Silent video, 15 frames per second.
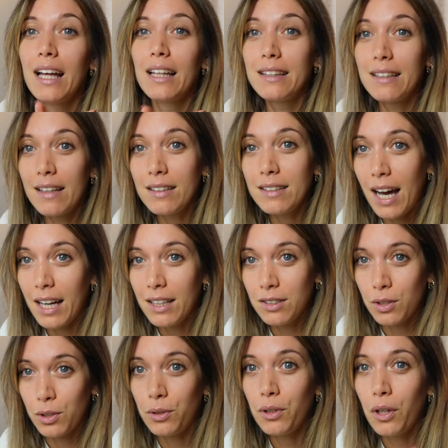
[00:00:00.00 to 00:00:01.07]
The
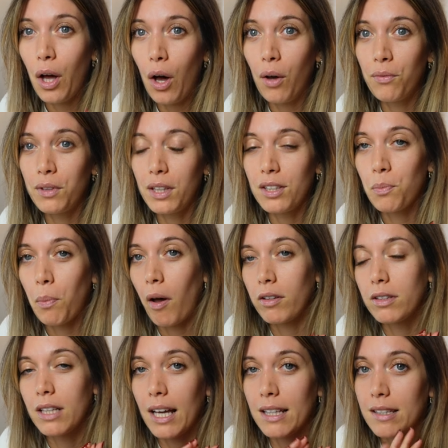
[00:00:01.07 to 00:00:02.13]
title of this
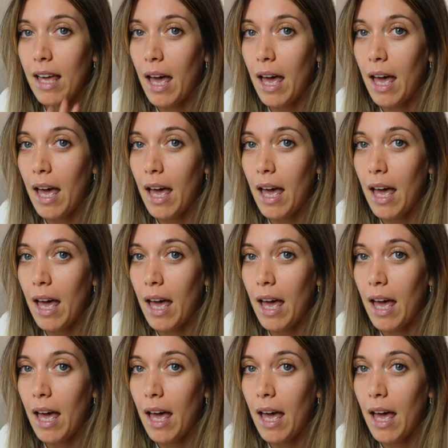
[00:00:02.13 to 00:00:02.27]
podcast